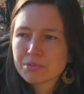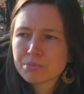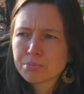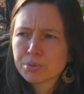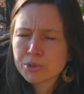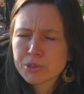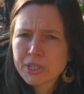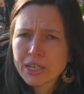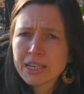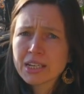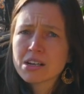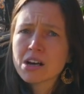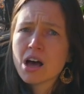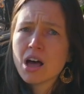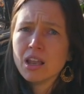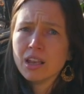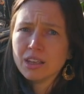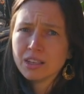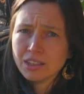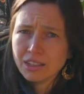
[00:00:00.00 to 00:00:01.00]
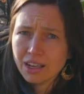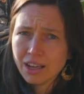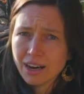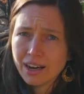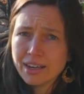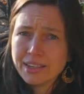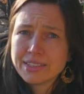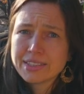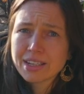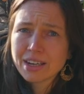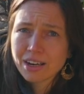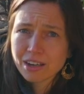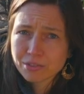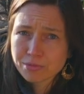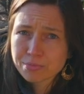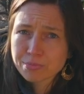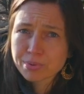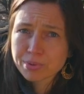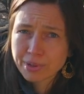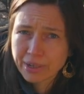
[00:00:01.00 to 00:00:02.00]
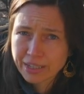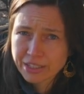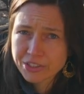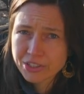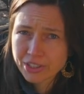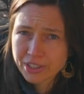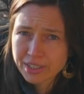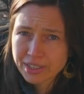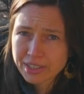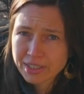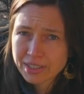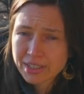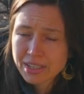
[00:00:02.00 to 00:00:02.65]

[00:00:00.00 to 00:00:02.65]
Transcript: putting a lot of pressure.